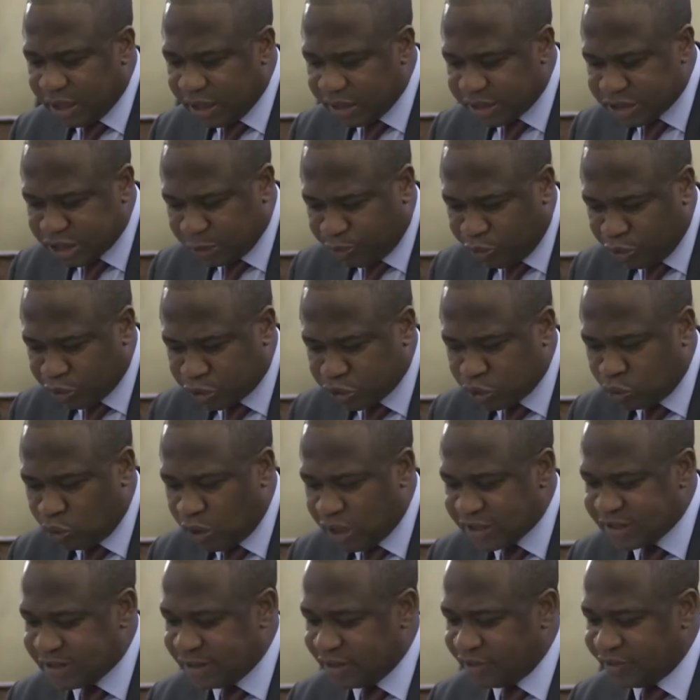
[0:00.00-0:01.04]
support
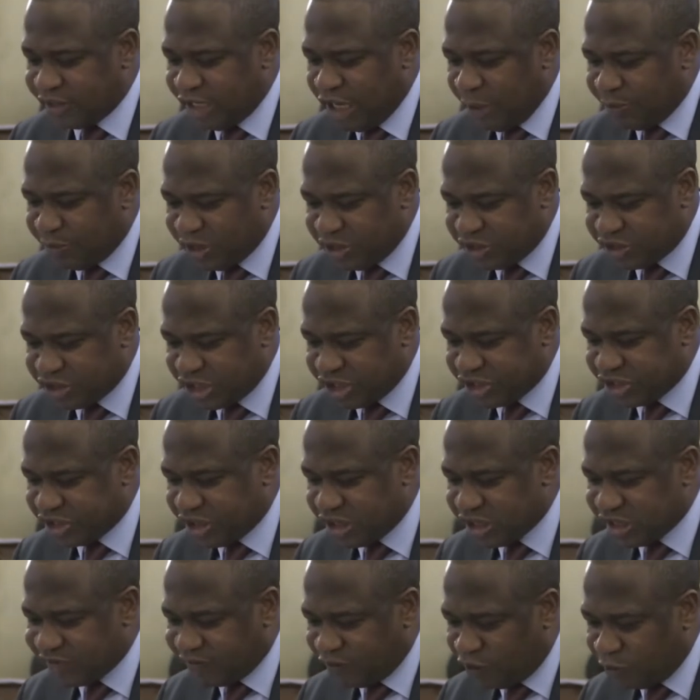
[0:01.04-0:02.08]
towards
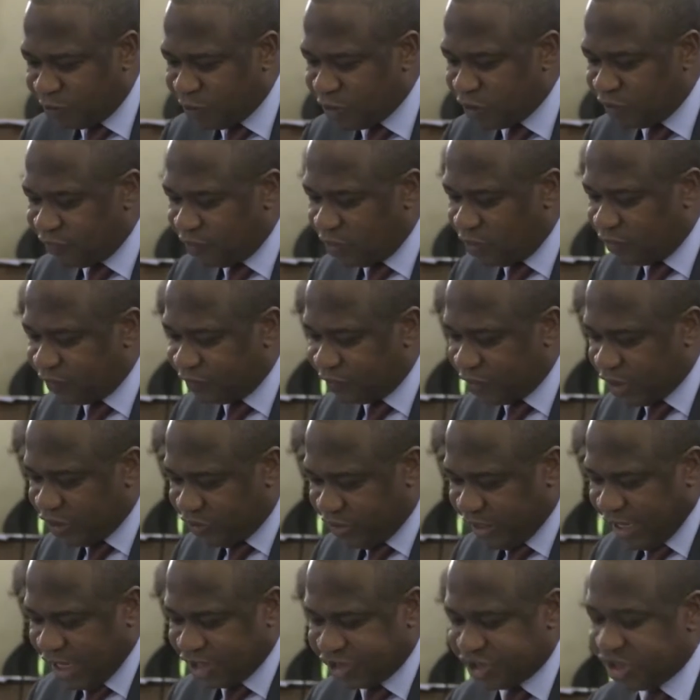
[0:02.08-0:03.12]
rehabilitation, development of
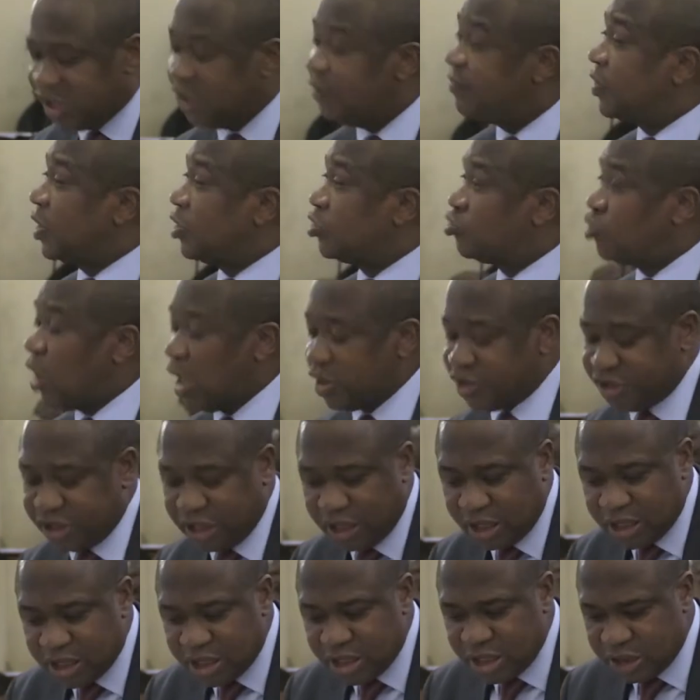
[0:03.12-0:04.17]
irrigation infrastructure
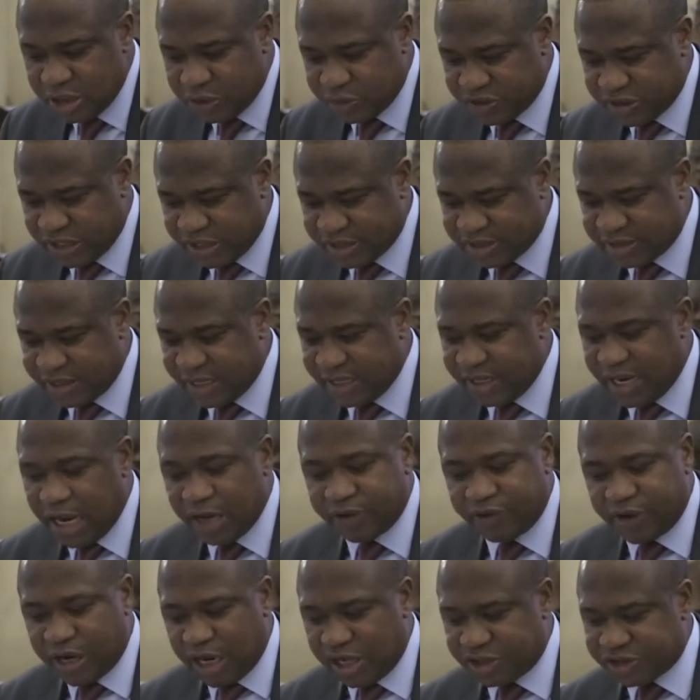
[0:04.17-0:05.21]
to sustain
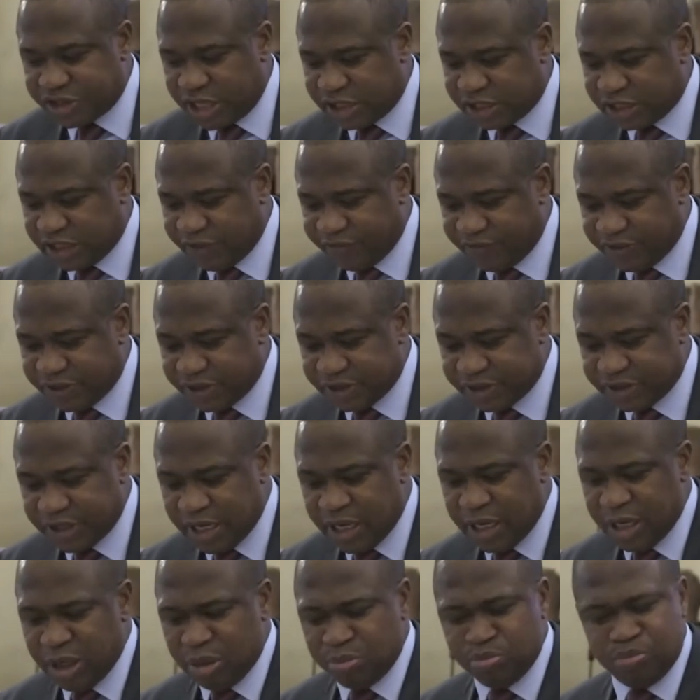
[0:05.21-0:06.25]
agriculture activities.
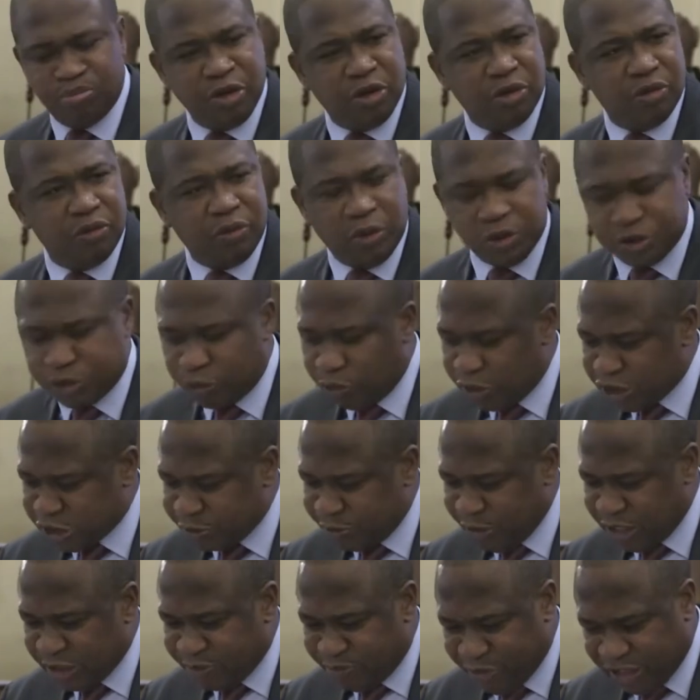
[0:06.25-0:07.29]
Also, we
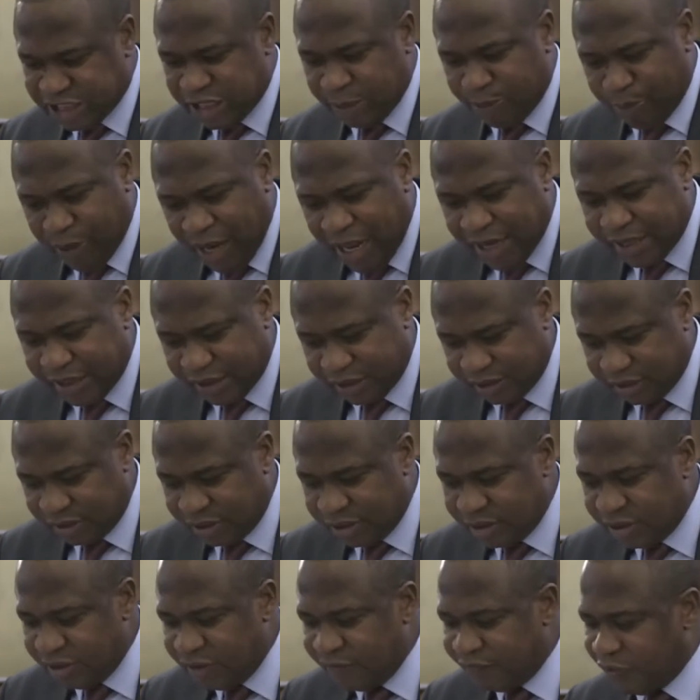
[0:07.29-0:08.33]
expect better planning
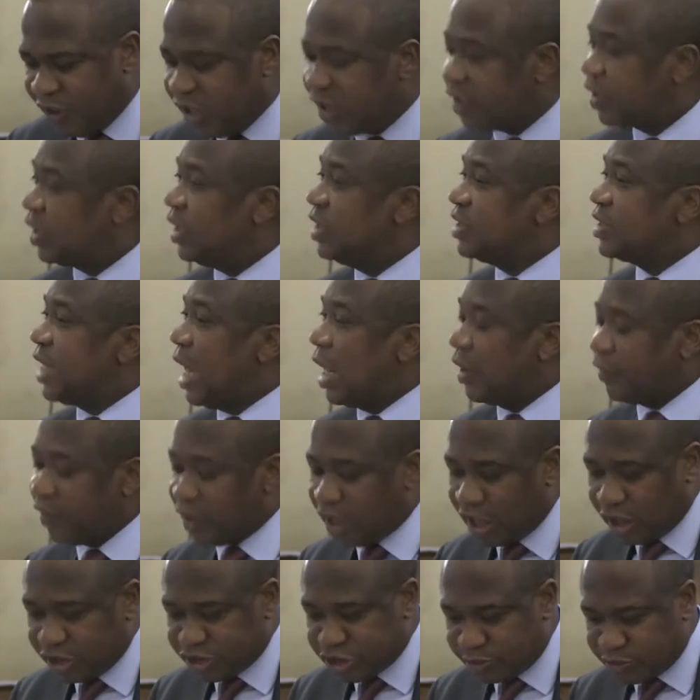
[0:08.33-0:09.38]
for increased
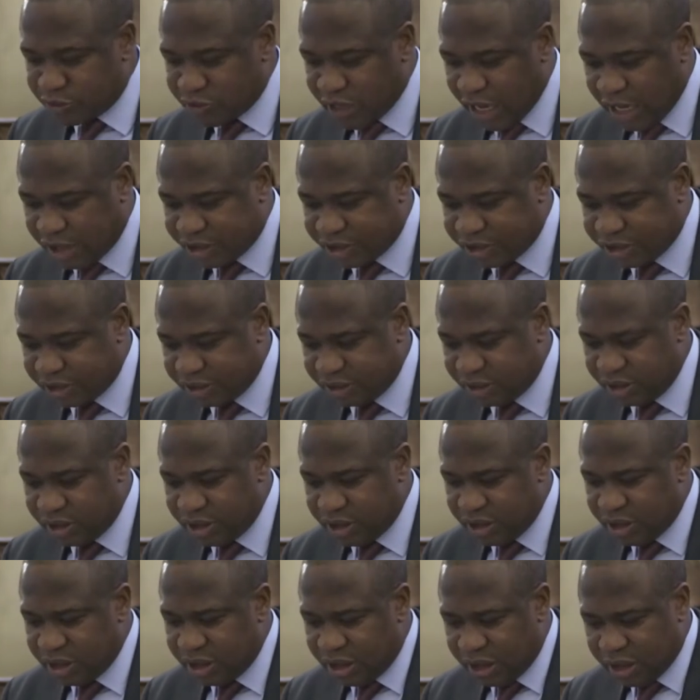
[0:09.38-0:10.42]
agriculture production.
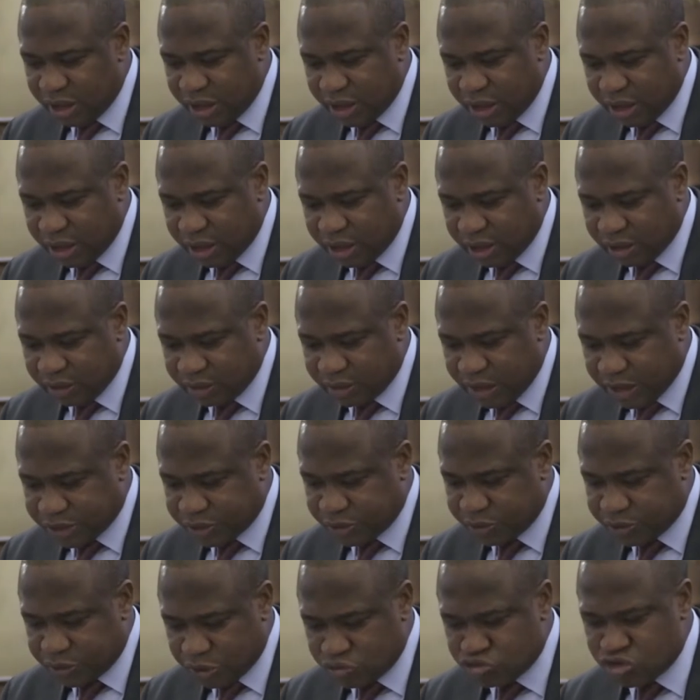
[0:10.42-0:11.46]
That's
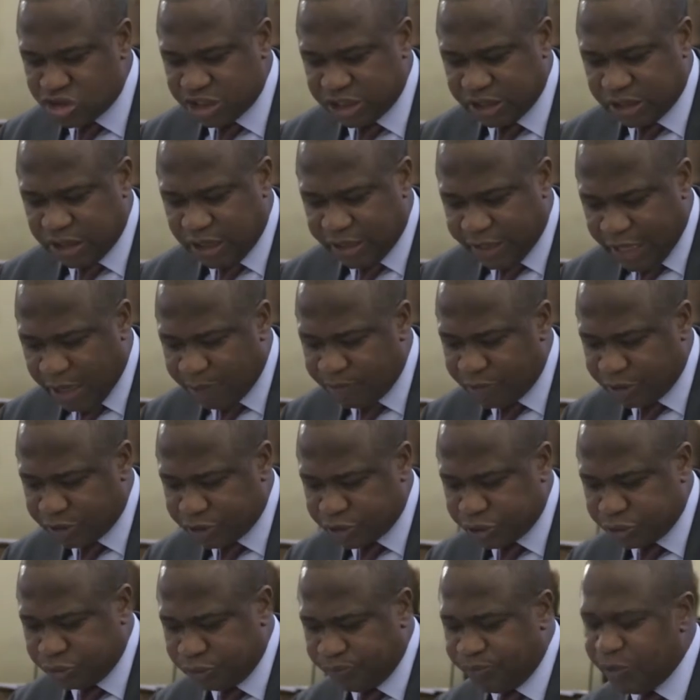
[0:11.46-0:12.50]
also critical. Number
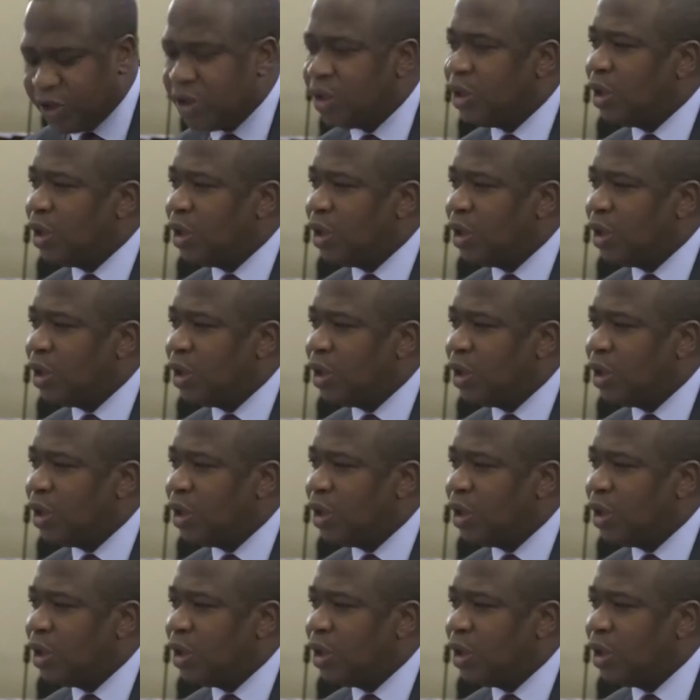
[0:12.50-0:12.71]
two,